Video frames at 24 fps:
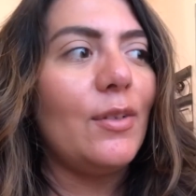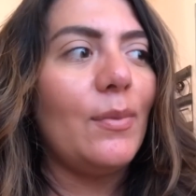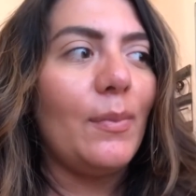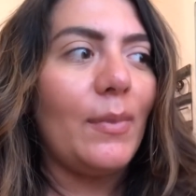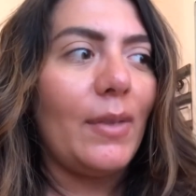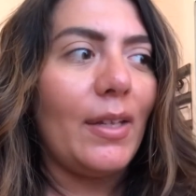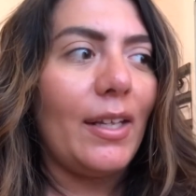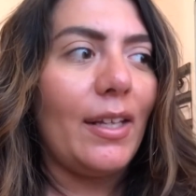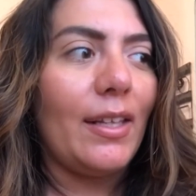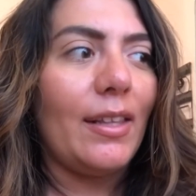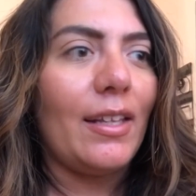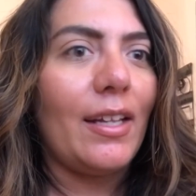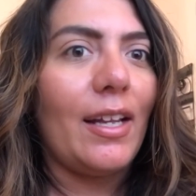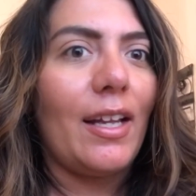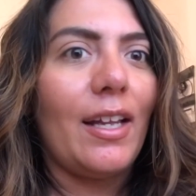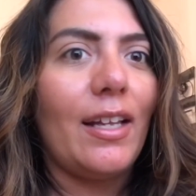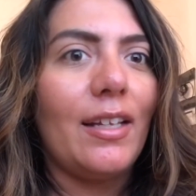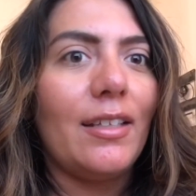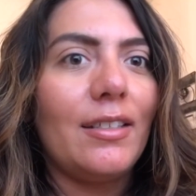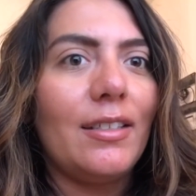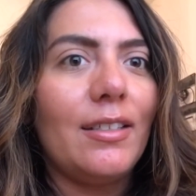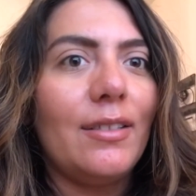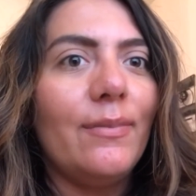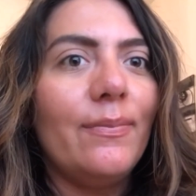to me
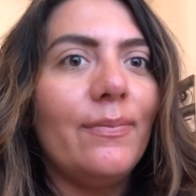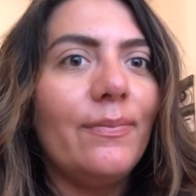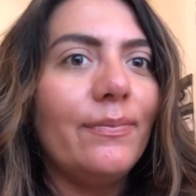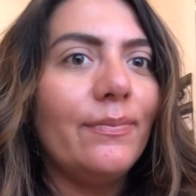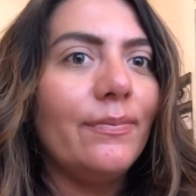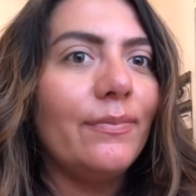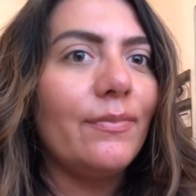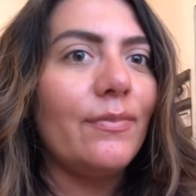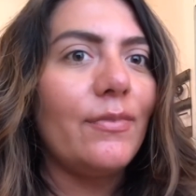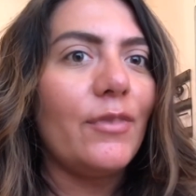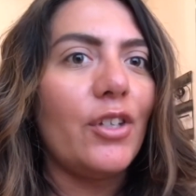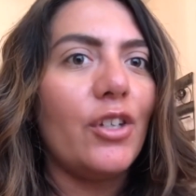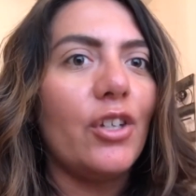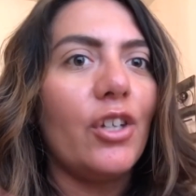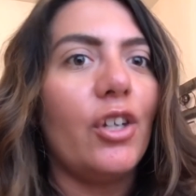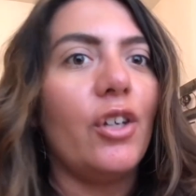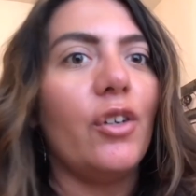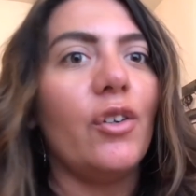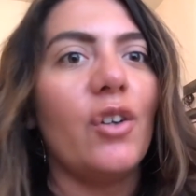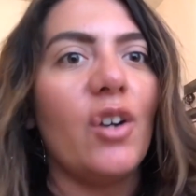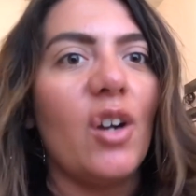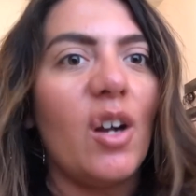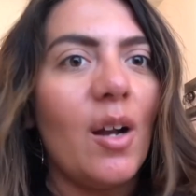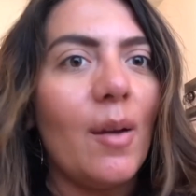that you
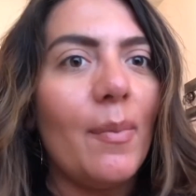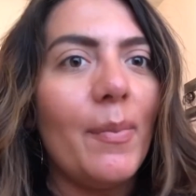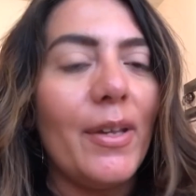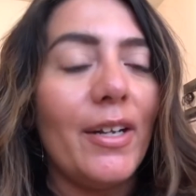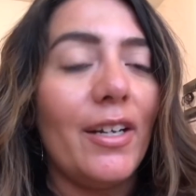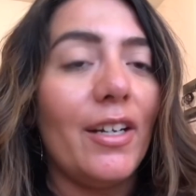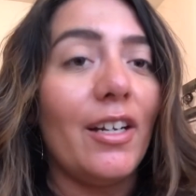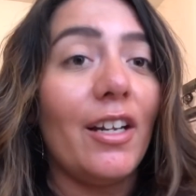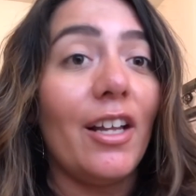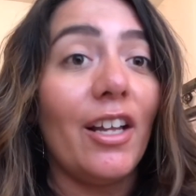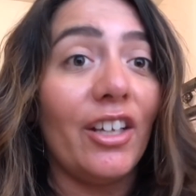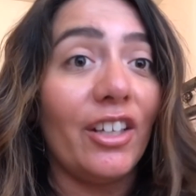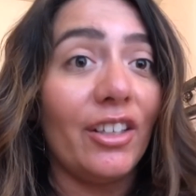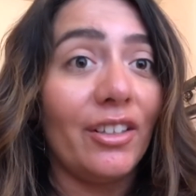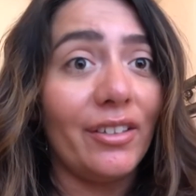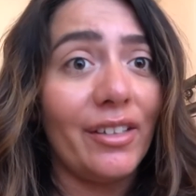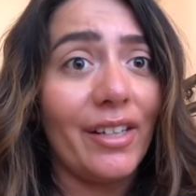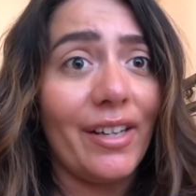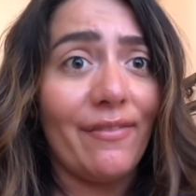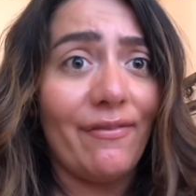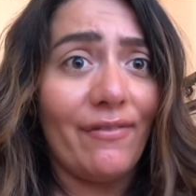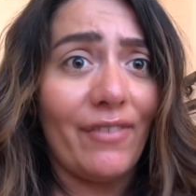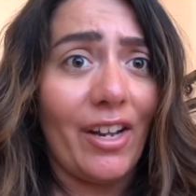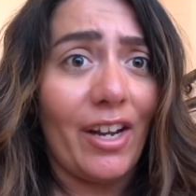can grow up in an
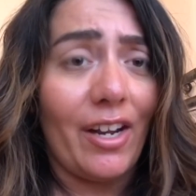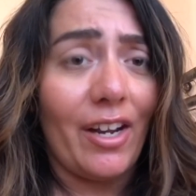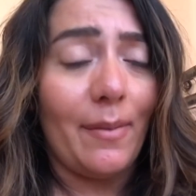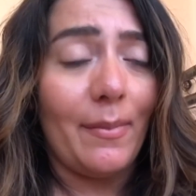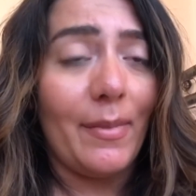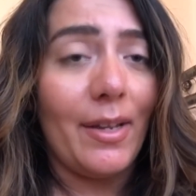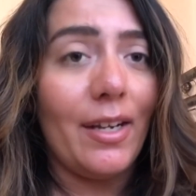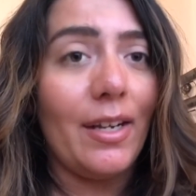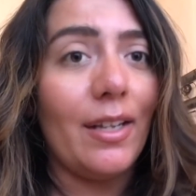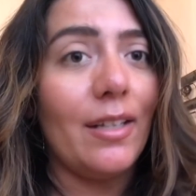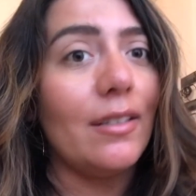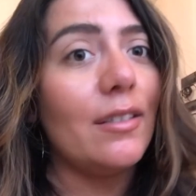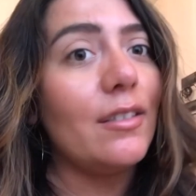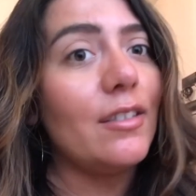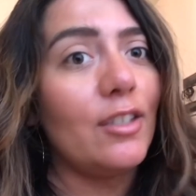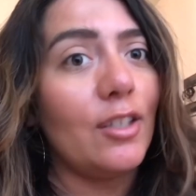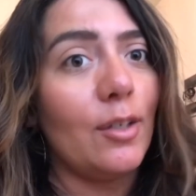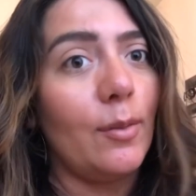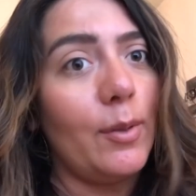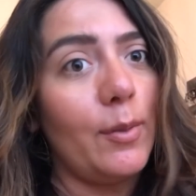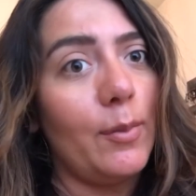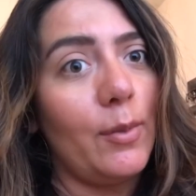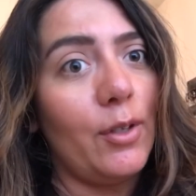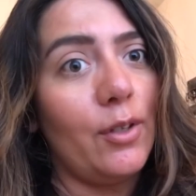ugly environment and
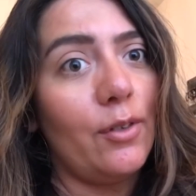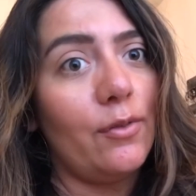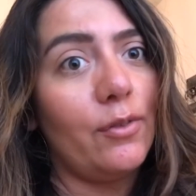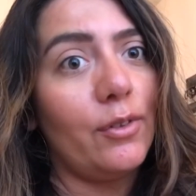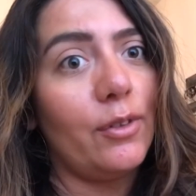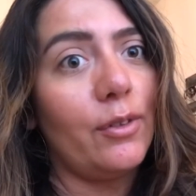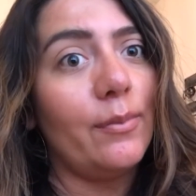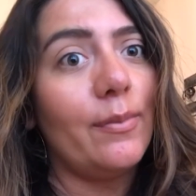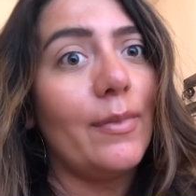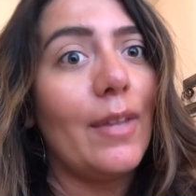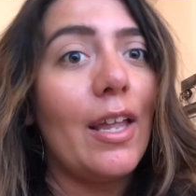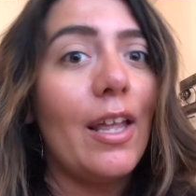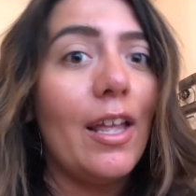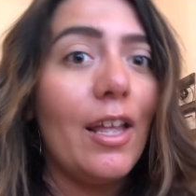still be beautiful.